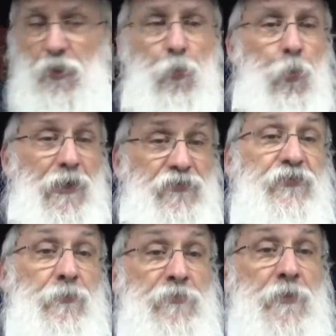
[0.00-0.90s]
what's
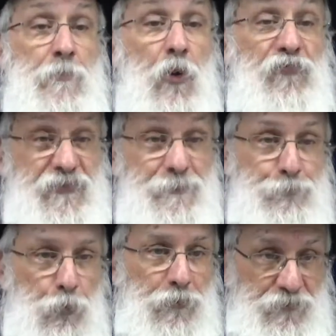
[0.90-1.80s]
the most
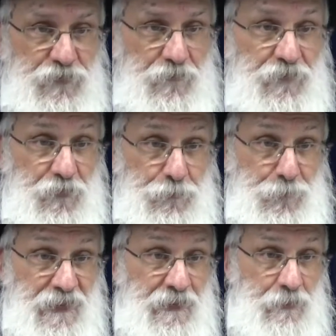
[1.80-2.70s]
important of the
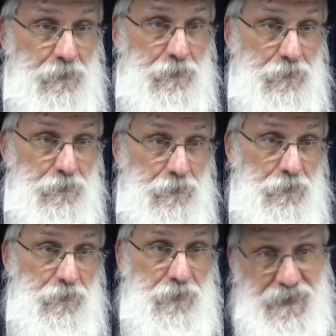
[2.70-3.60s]
three,
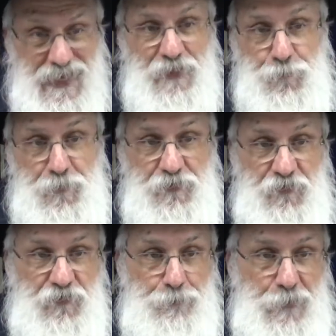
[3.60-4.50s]
God's
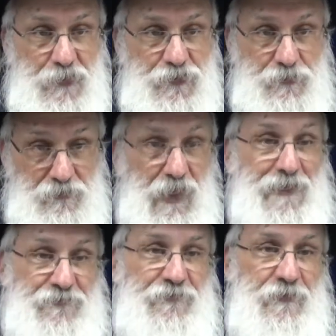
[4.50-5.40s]
participation,
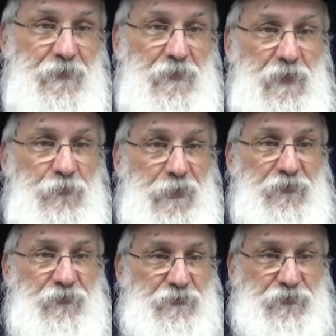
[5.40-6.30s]
life.
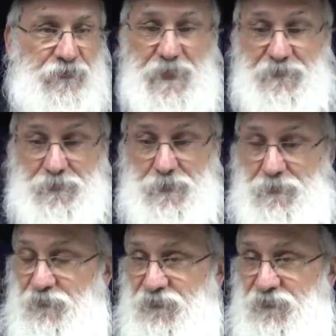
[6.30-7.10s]
Otherwise, you just have a